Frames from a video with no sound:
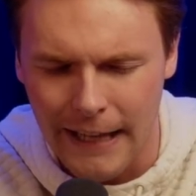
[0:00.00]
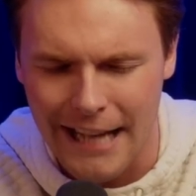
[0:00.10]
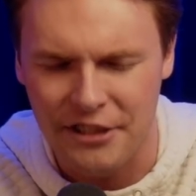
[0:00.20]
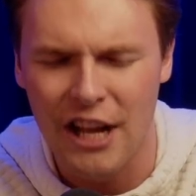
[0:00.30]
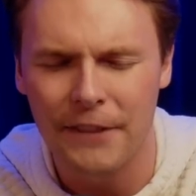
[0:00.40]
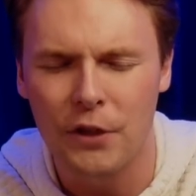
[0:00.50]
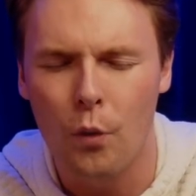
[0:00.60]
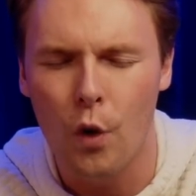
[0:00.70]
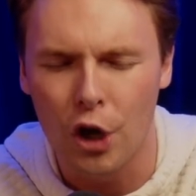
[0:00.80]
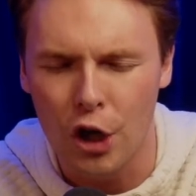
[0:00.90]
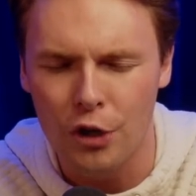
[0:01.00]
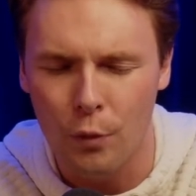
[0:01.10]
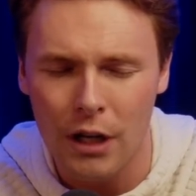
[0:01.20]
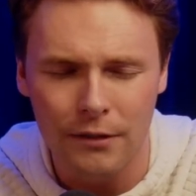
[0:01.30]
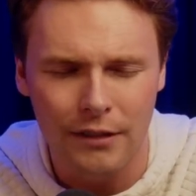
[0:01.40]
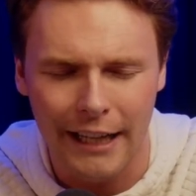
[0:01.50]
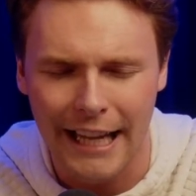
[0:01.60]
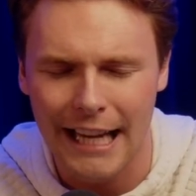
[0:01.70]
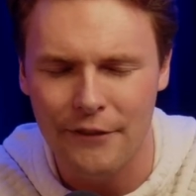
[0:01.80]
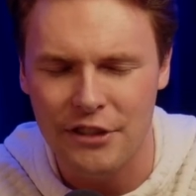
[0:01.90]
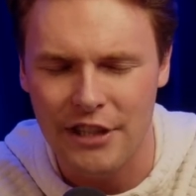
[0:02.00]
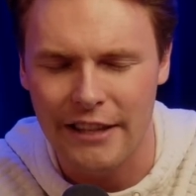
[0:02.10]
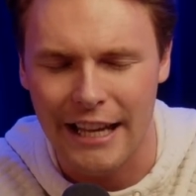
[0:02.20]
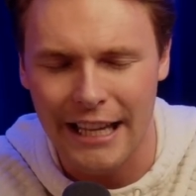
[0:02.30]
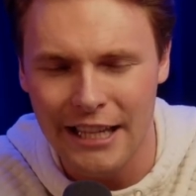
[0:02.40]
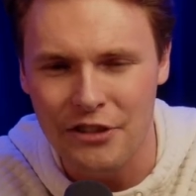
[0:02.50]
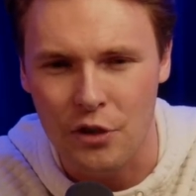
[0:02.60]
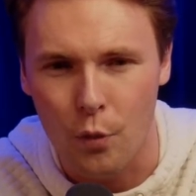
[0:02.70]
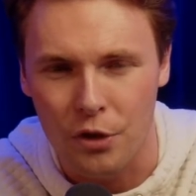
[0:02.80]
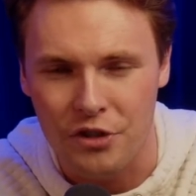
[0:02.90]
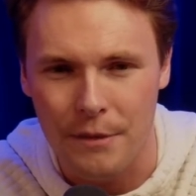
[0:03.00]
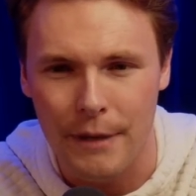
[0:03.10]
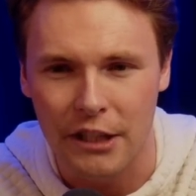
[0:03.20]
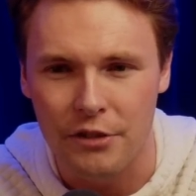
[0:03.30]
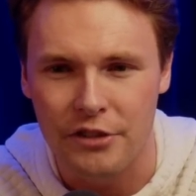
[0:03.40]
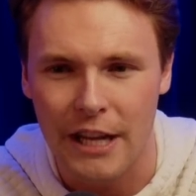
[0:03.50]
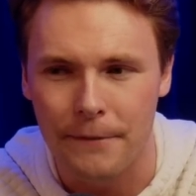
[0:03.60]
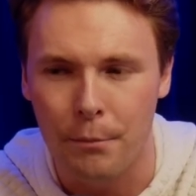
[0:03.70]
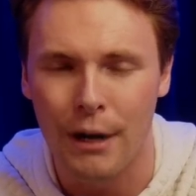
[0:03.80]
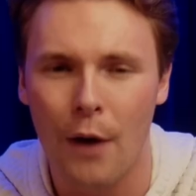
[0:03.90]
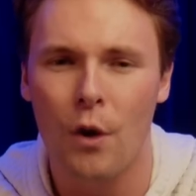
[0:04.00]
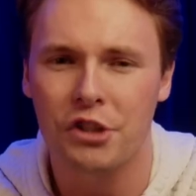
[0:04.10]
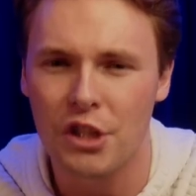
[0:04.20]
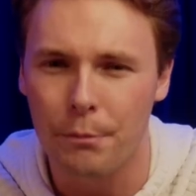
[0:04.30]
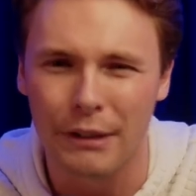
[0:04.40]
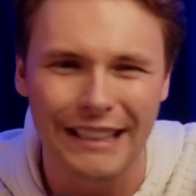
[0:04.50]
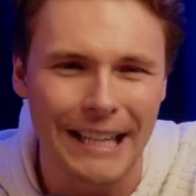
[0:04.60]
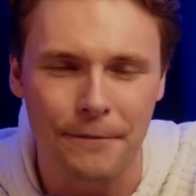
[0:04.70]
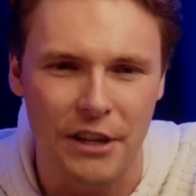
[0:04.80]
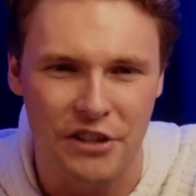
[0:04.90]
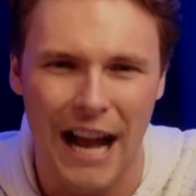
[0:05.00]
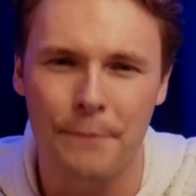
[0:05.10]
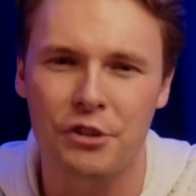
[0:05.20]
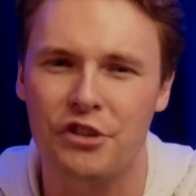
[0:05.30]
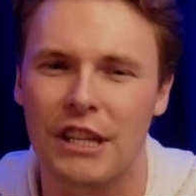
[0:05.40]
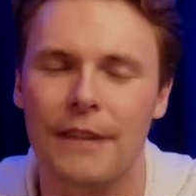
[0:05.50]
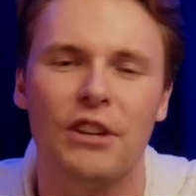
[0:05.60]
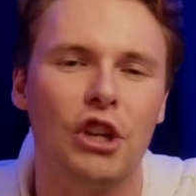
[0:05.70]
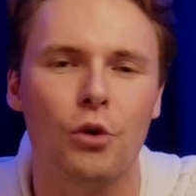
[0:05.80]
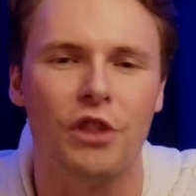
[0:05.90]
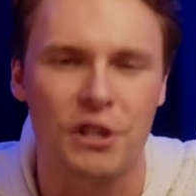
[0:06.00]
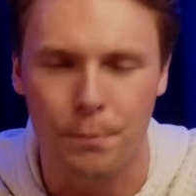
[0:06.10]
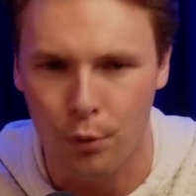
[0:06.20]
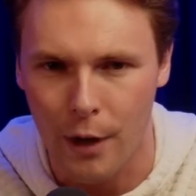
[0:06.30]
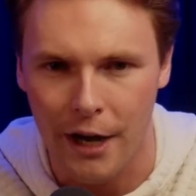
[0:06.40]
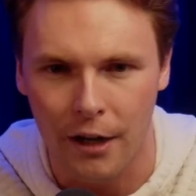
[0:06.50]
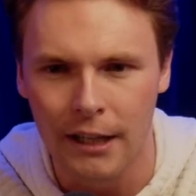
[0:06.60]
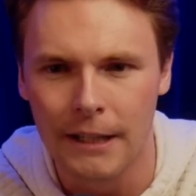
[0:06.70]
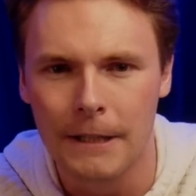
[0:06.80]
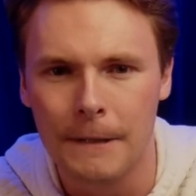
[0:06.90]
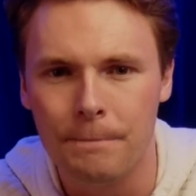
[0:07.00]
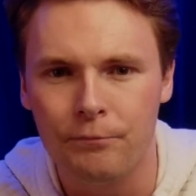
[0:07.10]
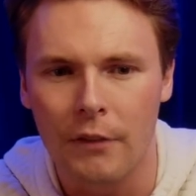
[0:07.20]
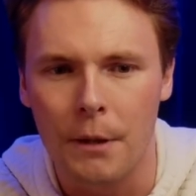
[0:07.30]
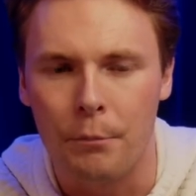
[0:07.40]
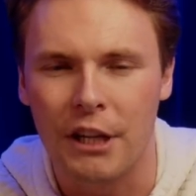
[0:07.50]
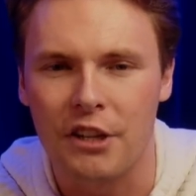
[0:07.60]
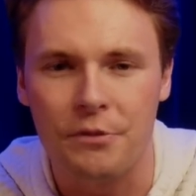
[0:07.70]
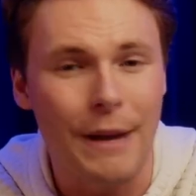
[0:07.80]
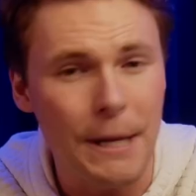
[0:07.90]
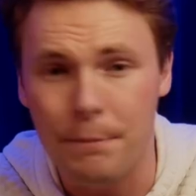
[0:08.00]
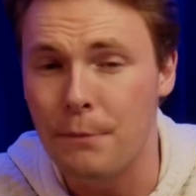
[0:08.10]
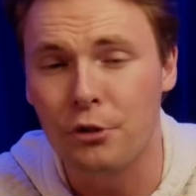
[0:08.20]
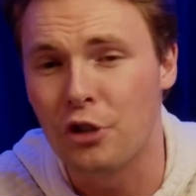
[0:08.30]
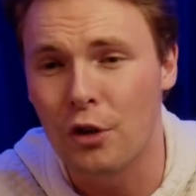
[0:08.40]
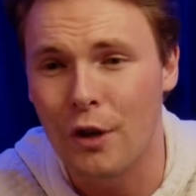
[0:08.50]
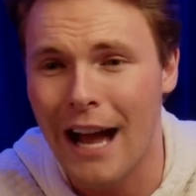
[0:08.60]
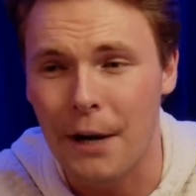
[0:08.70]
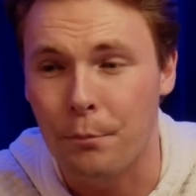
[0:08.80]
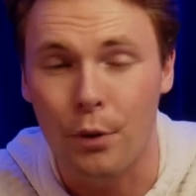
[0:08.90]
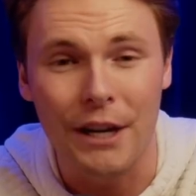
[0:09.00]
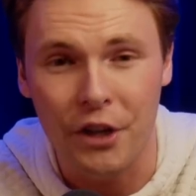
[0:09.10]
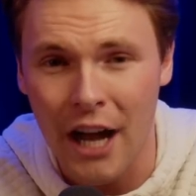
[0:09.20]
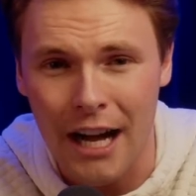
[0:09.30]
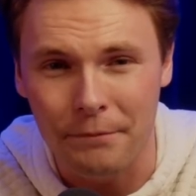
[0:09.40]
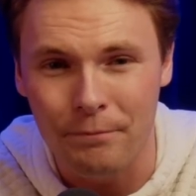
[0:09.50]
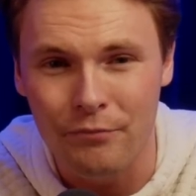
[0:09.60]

It's not the word, well, I can't even say that. It is the words that make you saved. want you to believe this. I'm just giving you this prayer because many people don't know how to pray to God.